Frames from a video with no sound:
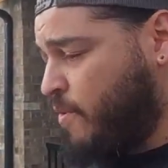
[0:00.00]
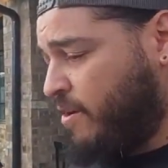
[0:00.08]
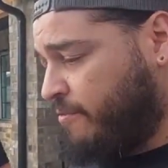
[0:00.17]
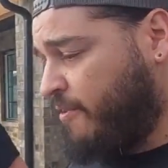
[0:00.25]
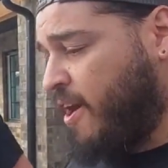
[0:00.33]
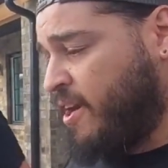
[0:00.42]
we
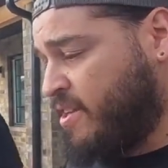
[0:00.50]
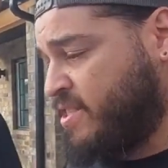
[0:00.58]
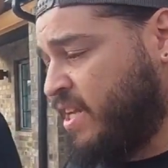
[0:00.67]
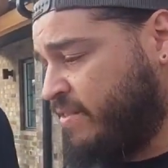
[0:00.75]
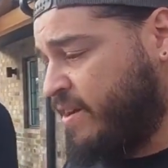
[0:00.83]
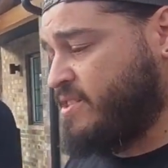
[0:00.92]
could find a
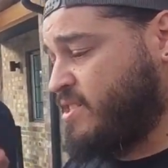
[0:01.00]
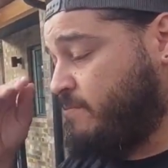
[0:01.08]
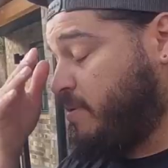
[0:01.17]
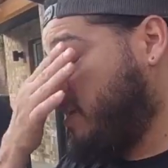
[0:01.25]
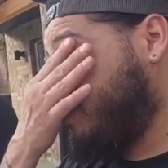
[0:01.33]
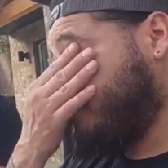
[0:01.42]
set of
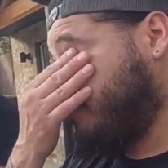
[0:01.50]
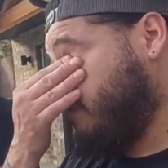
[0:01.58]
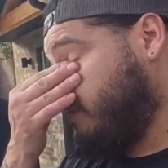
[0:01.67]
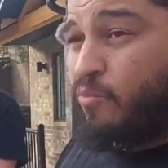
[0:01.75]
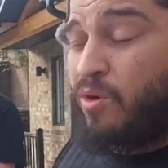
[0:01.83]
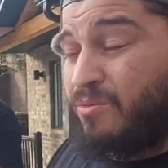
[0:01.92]

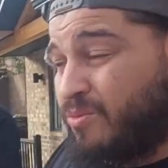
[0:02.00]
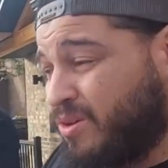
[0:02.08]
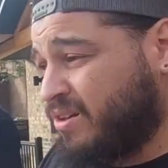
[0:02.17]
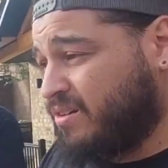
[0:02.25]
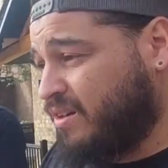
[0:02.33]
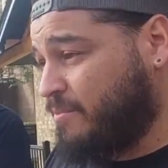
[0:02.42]
ITBs when
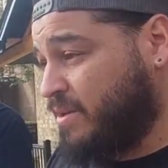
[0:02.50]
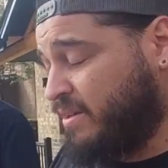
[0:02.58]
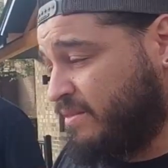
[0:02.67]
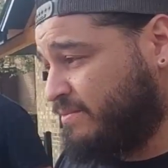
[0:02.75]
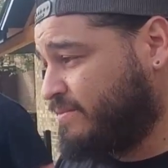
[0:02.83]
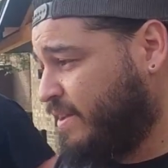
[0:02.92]
we're, I
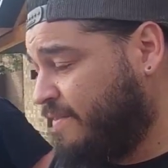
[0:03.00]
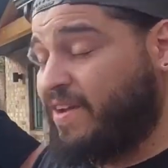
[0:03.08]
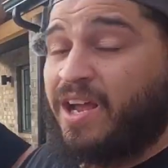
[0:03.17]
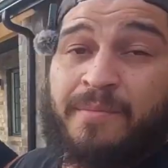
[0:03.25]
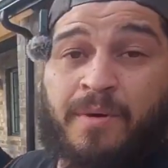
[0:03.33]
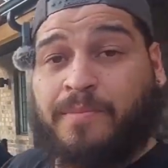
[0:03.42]
mean, if
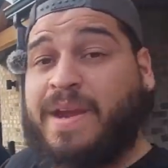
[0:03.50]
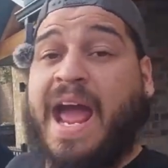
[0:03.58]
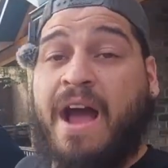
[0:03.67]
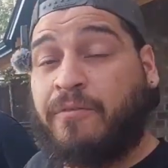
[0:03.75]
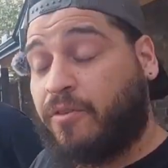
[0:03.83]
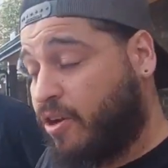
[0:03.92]
they come up
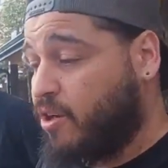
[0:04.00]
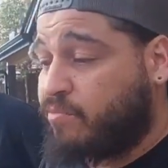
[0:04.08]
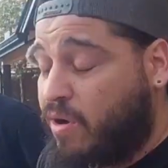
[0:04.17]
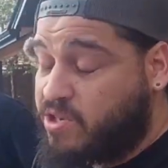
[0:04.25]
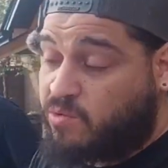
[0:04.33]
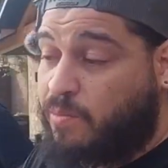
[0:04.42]
now for a
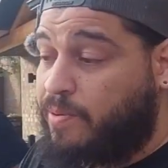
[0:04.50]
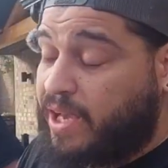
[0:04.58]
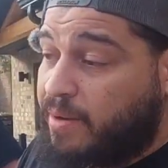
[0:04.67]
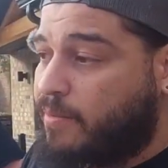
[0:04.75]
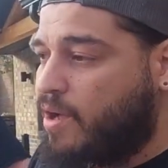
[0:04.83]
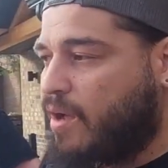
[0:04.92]
good price, we'll
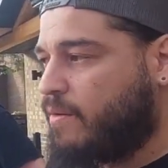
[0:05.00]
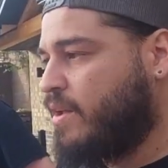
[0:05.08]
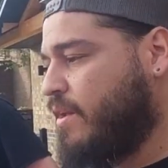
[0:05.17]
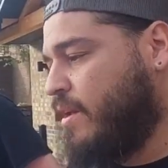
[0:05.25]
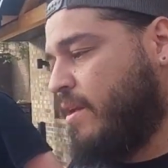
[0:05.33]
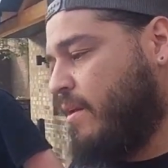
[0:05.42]
pick them up.
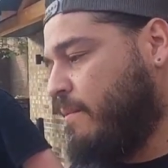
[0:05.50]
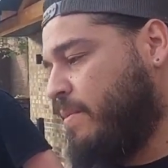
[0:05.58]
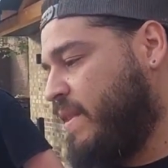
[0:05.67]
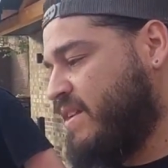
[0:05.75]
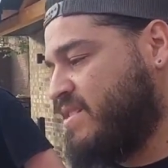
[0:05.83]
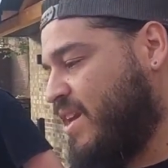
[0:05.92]

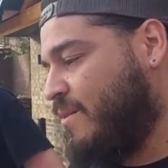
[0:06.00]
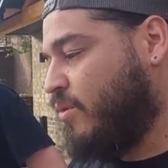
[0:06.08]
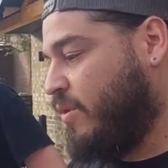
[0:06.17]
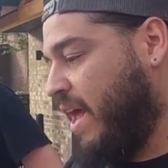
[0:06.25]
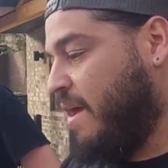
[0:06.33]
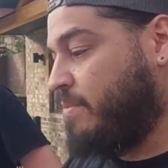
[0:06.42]
But that setup
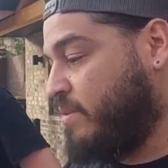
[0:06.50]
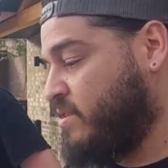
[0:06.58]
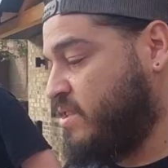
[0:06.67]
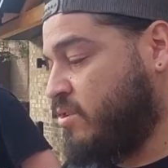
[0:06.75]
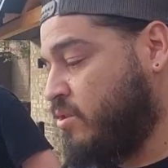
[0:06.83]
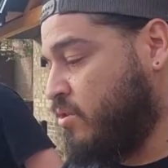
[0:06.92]
won't happen
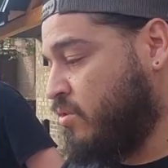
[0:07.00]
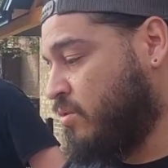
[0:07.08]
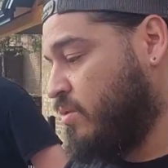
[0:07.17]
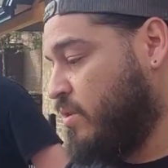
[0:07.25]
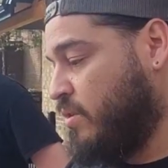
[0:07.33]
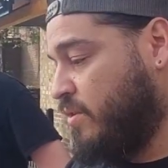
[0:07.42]
until
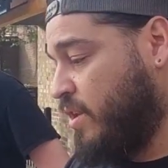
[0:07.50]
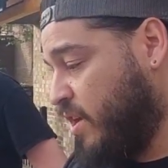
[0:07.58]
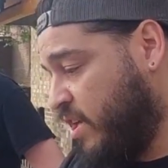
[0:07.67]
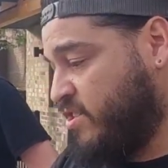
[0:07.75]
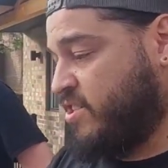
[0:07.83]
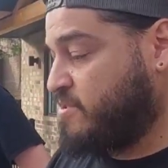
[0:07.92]

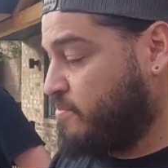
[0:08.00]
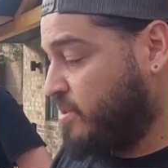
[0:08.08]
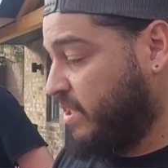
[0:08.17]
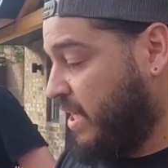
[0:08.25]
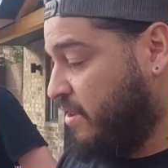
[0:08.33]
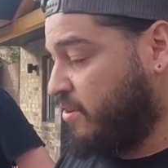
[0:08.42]
the engine is
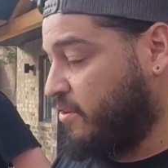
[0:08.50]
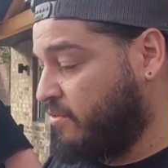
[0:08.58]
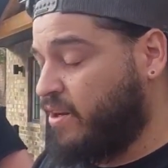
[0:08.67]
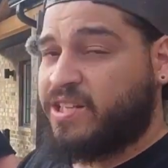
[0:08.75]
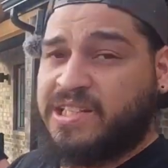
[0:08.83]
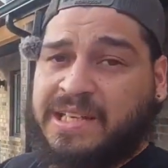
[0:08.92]
put together
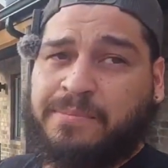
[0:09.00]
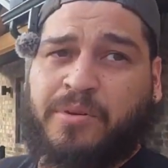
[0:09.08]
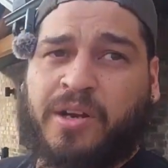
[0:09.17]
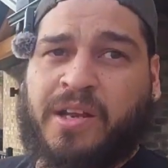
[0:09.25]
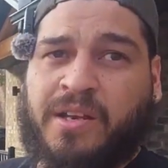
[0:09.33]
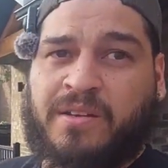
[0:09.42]
and ready to get
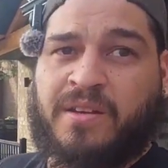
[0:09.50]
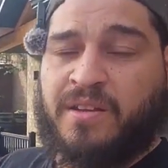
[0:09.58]
put in.